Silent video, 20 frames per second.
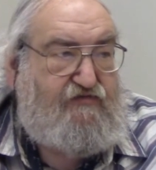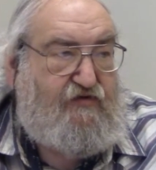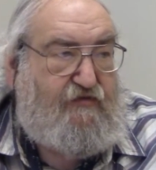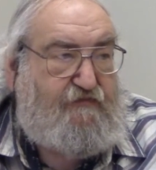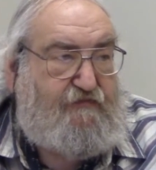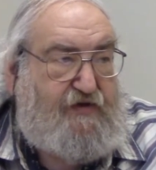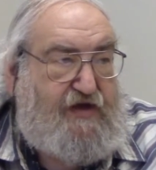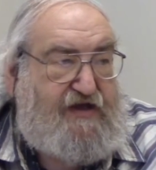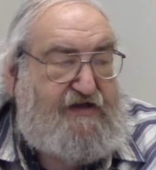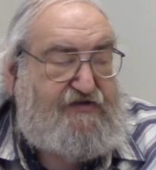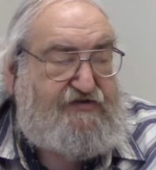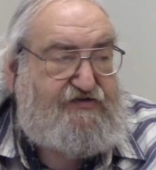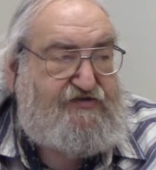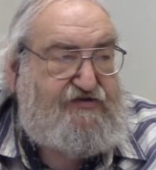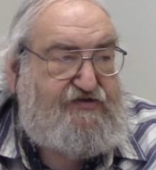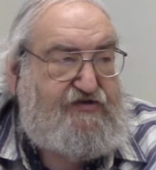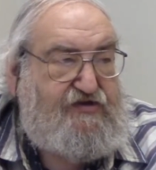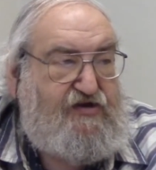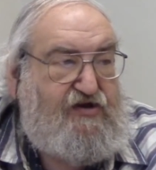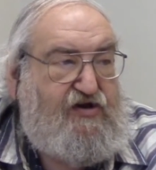were
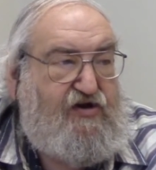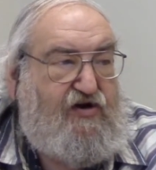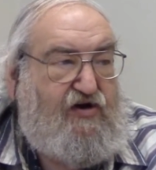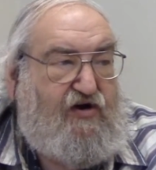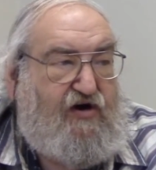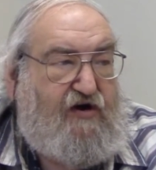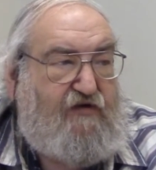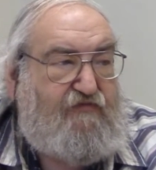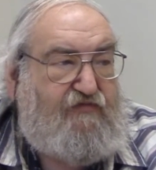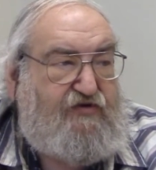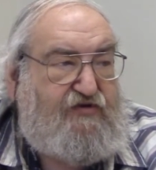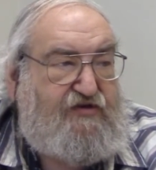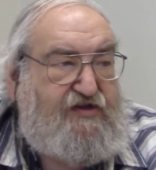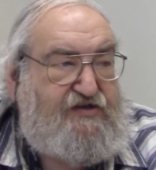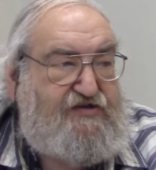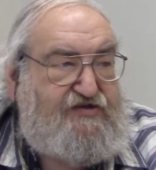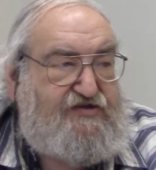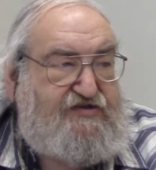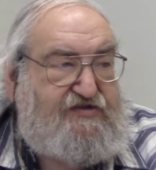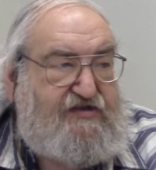based on
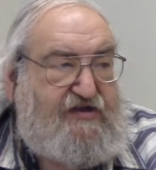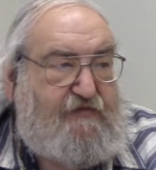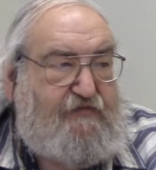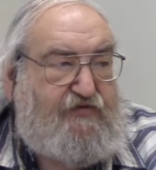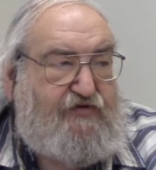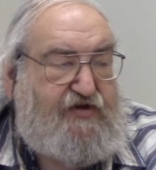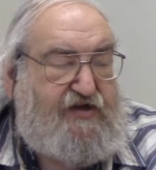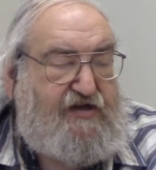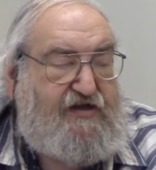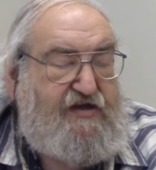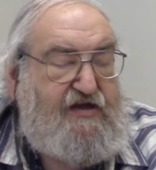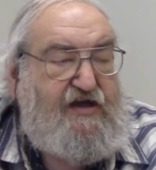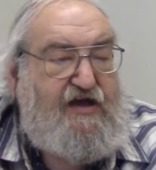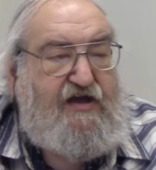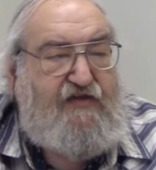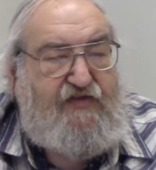religious liberty.